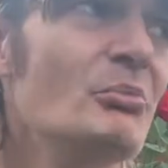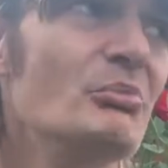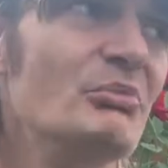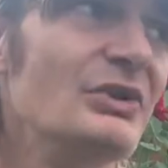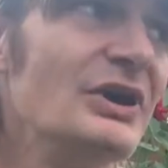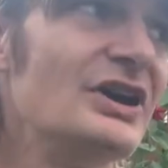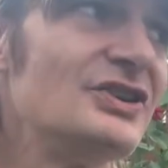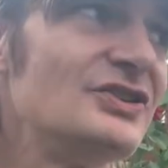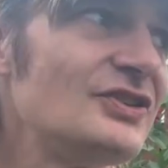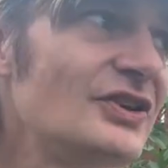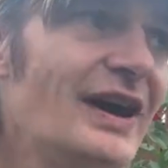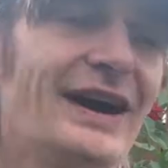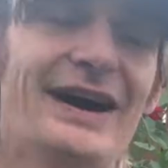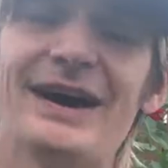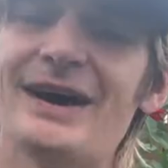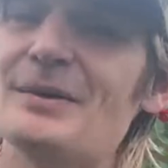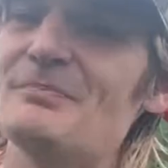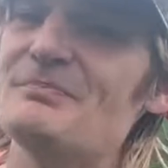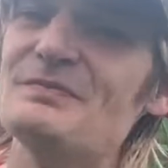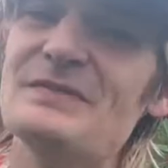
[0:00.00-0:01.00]
but
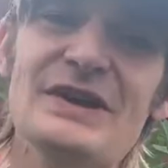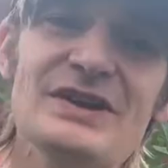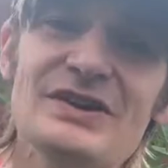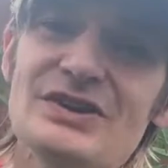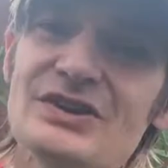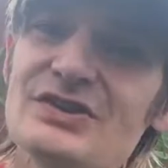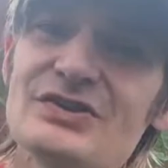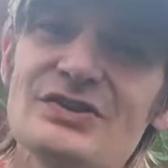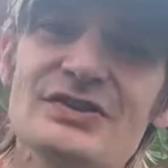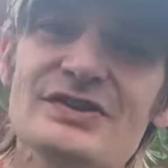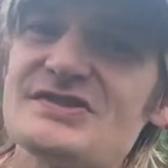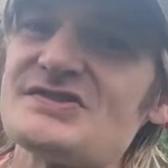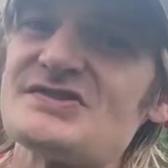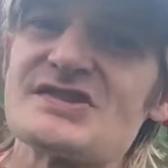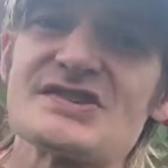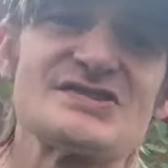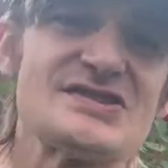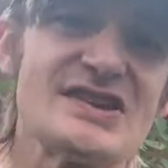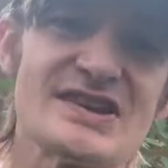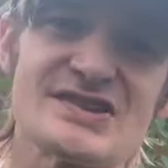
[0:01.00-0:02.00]
the
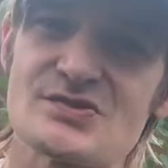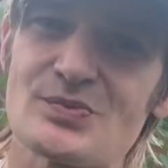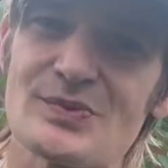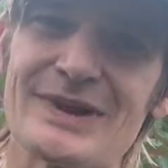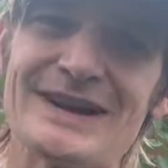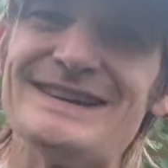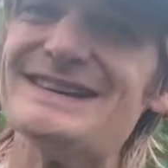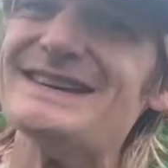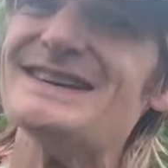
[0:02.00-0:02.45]
success rate